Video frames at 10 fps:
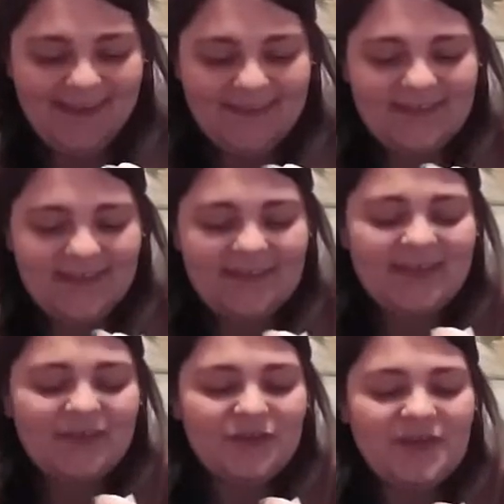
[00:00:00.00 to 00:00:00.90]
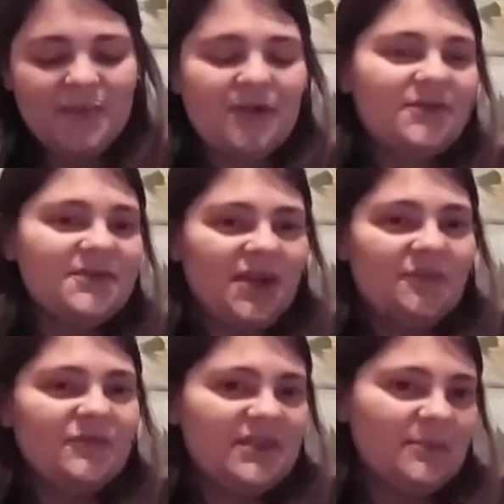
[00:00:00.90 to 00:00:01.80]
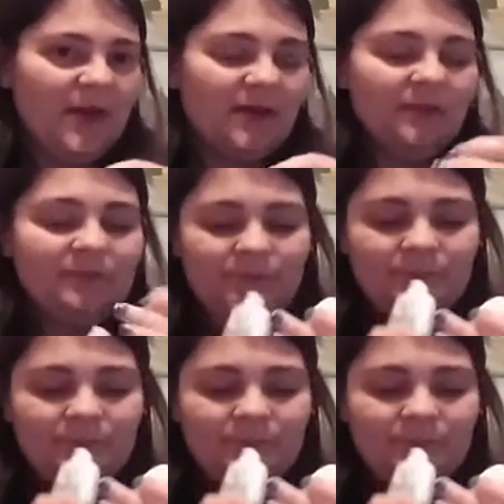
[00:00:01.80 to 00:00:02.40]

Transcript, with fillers: it's it's like their typical Dove smell.